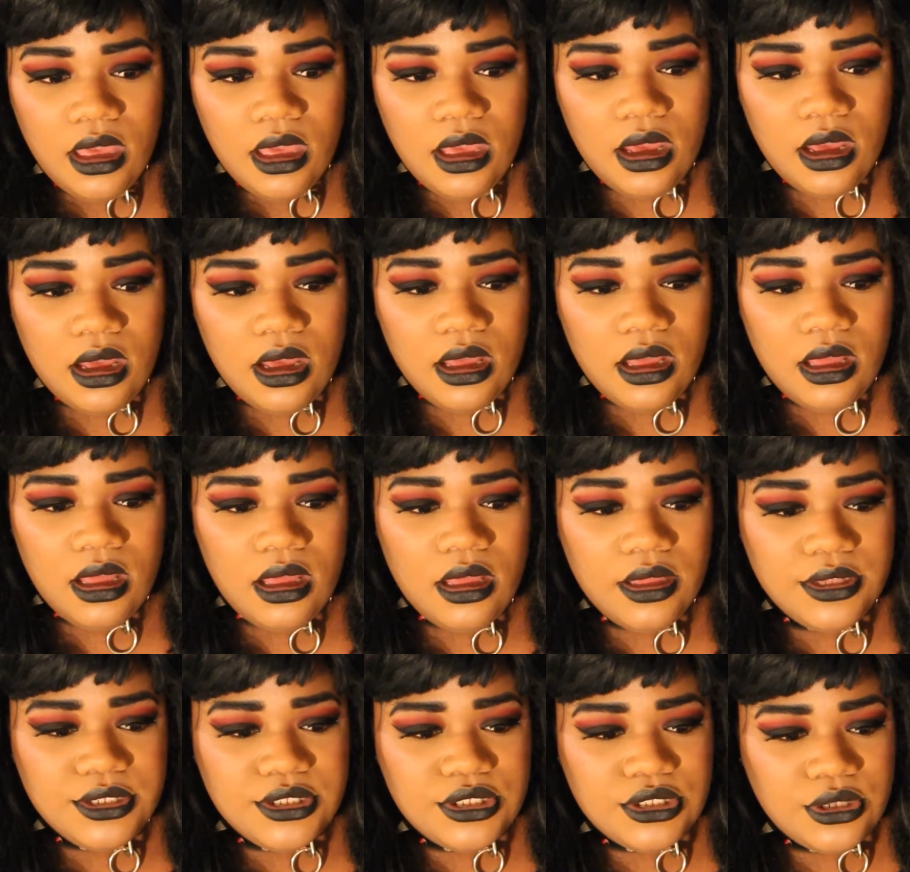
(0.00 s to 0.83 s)

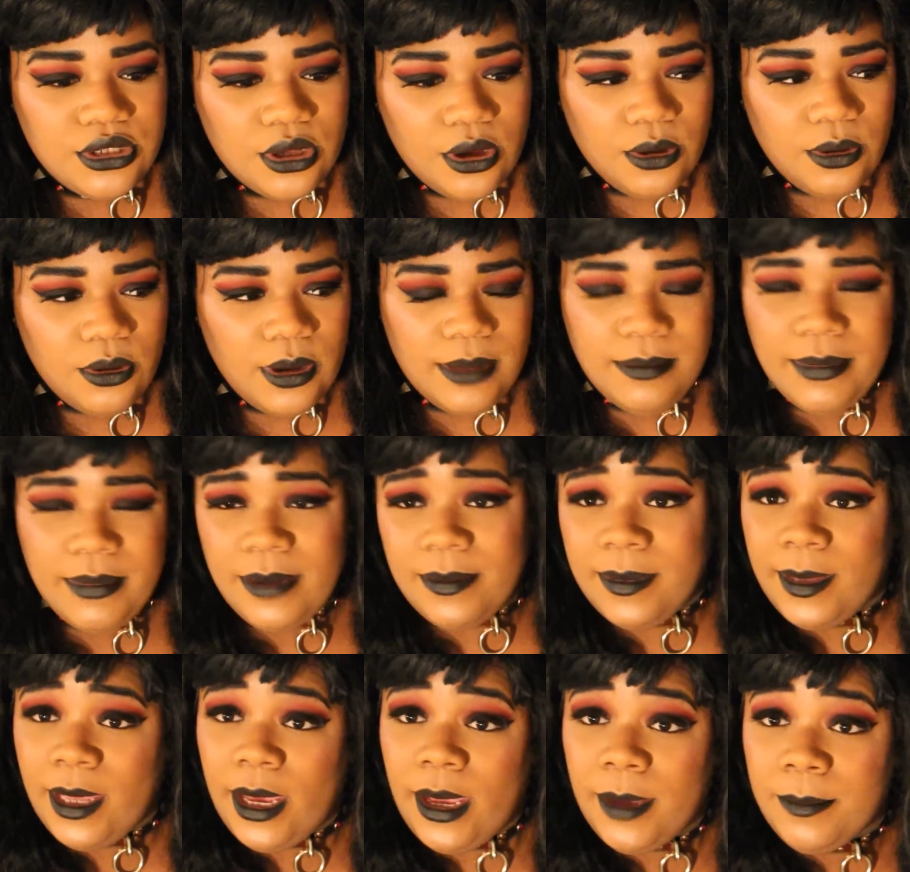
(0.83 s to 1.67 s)
And
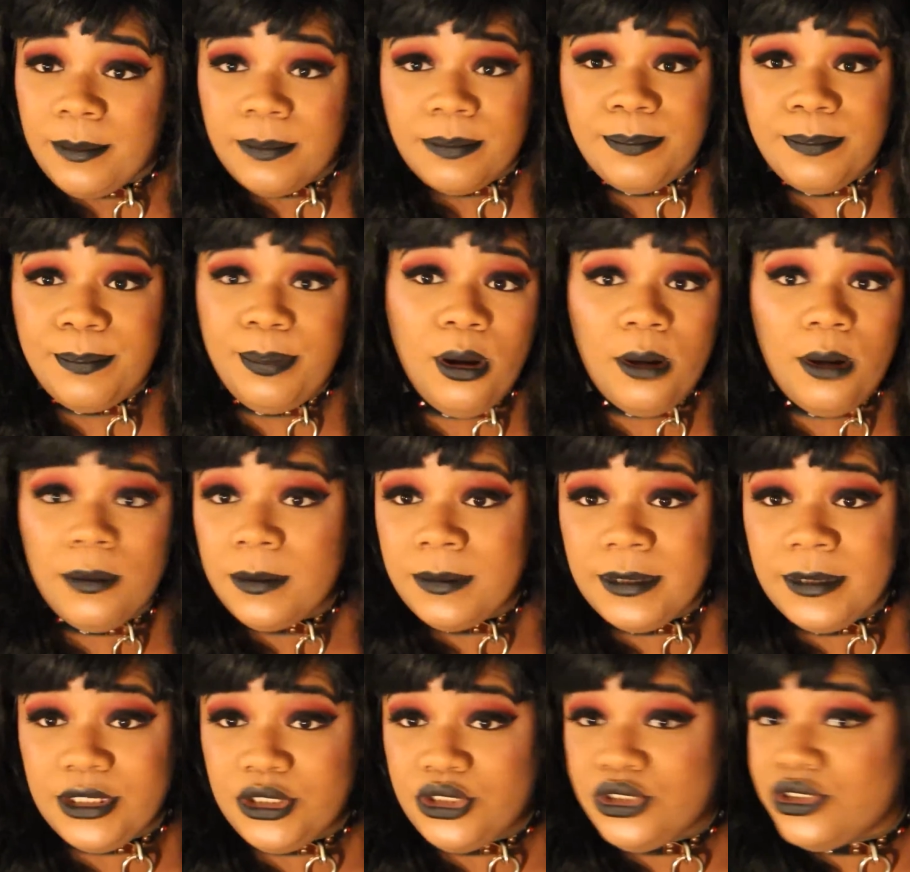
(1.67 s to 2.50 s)
maybe I
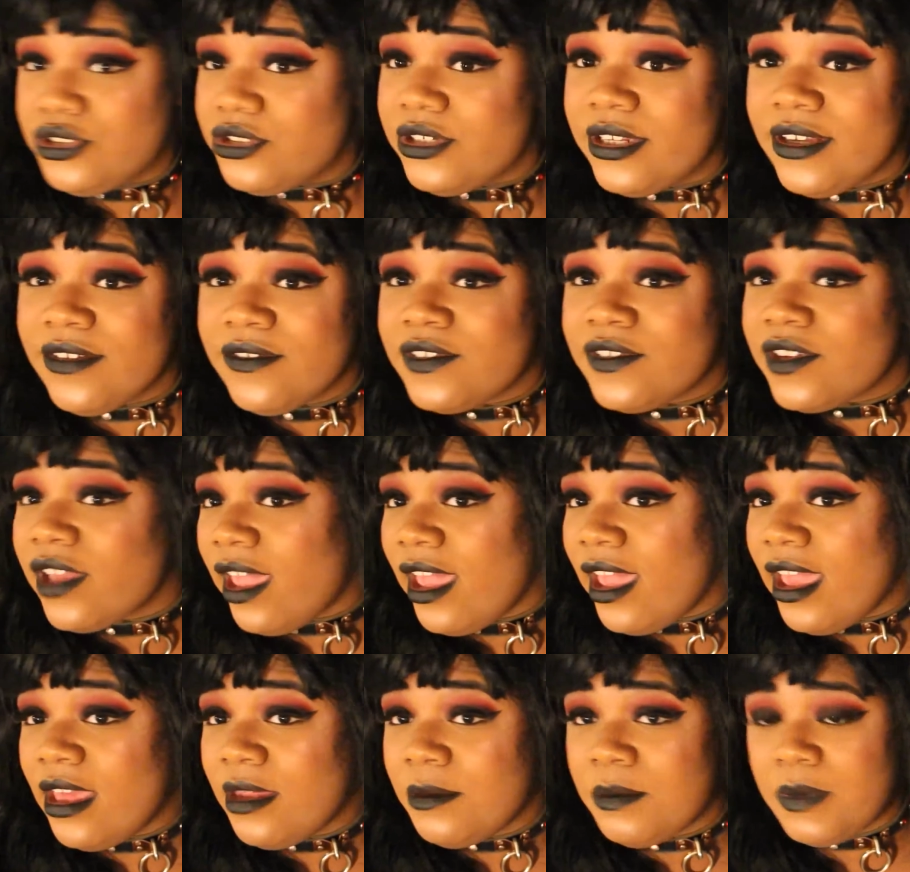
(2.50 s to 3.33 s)
probably should have
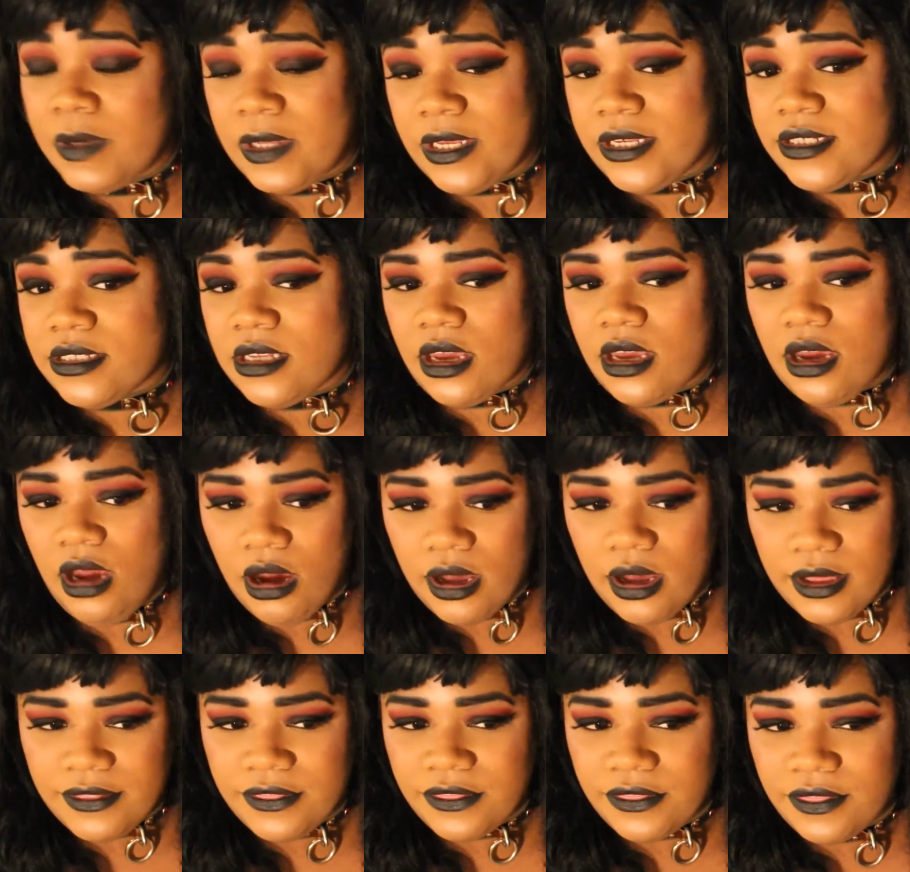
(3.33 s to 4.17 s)
cared, because
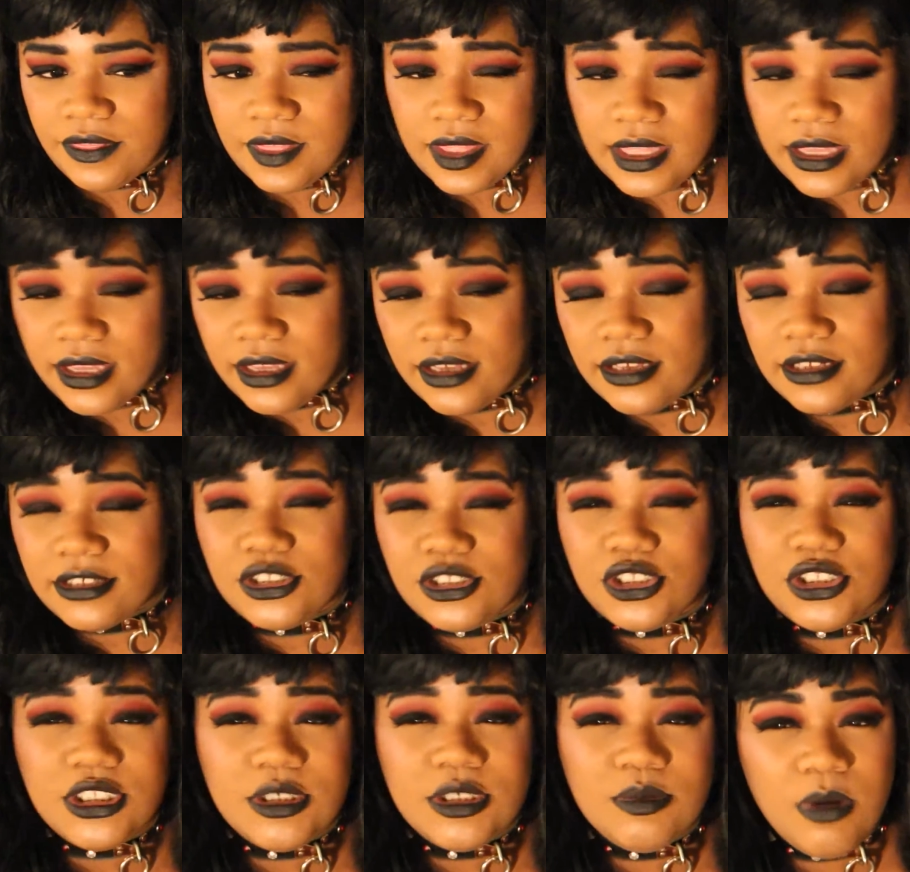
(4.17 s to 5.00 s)
I think
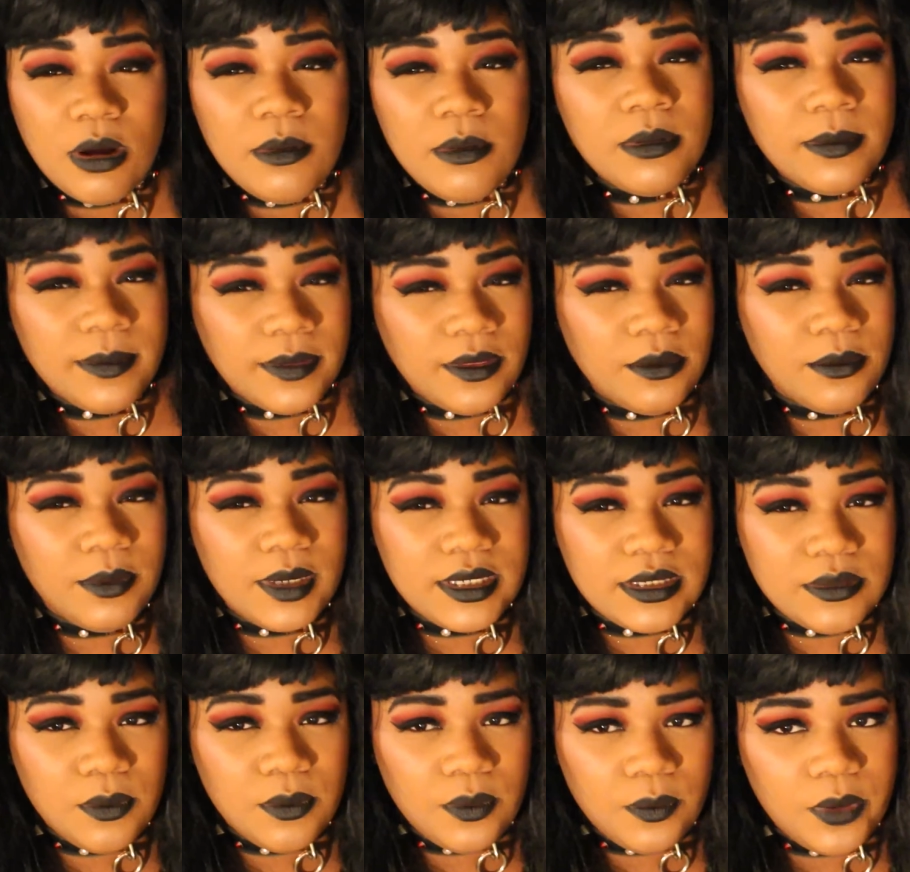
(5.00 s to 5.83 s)
she's probably the
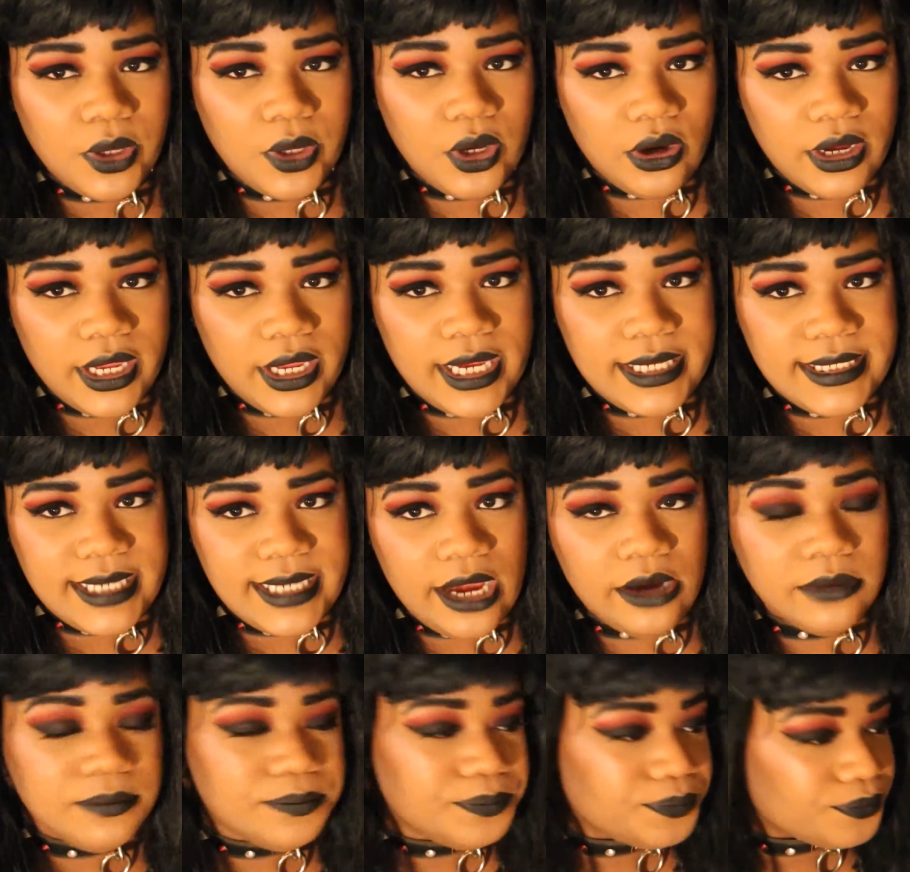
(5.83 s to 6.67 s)
reason why we got kicked
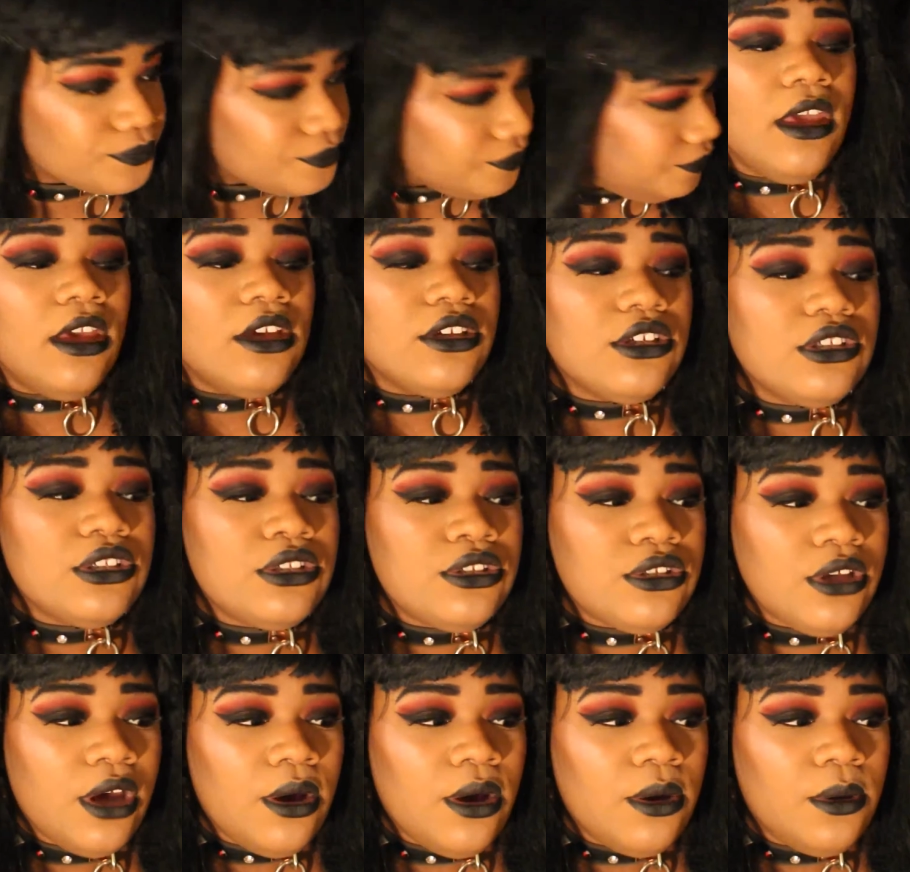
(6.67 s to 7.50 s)
out.
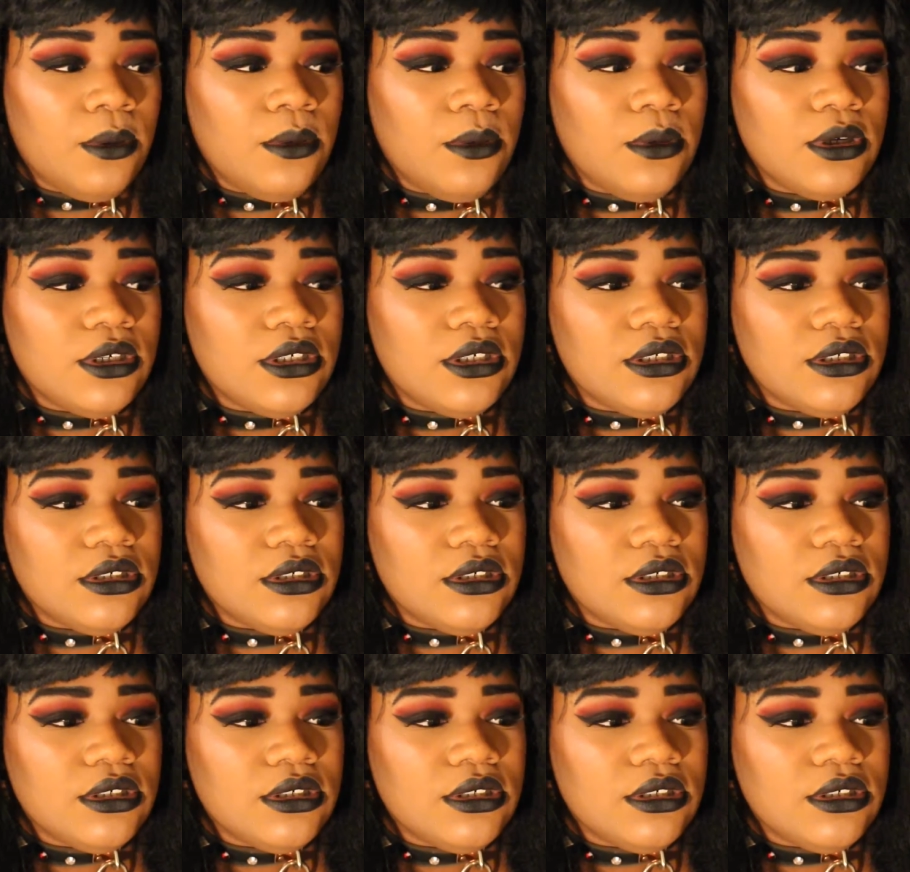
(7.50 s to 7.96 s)
So